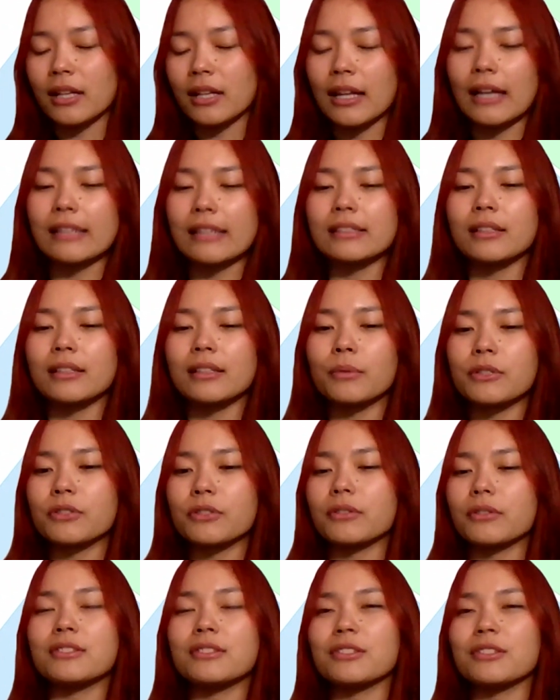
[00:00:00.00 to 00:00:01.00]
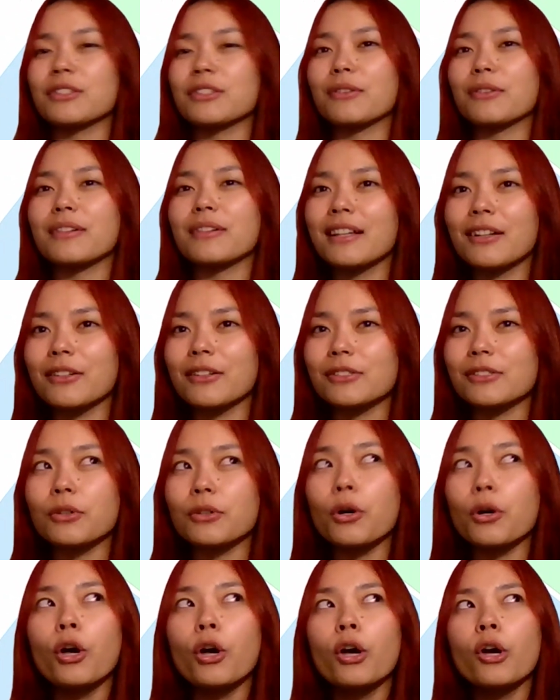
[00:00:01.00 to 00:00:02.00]
Python class, it was just three girls.
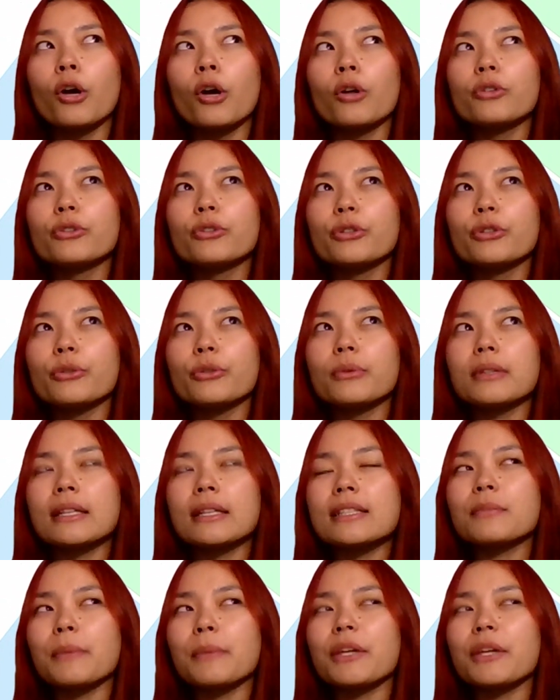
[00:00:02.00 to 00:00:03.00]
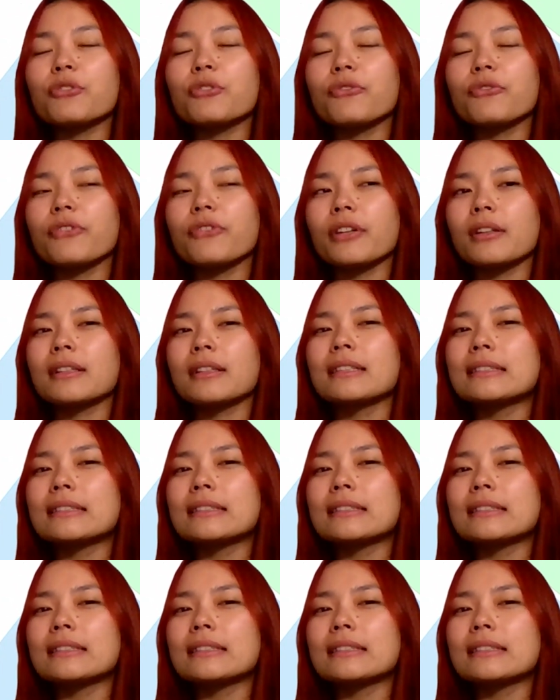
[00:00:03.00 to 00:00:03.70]
So does it make you feel a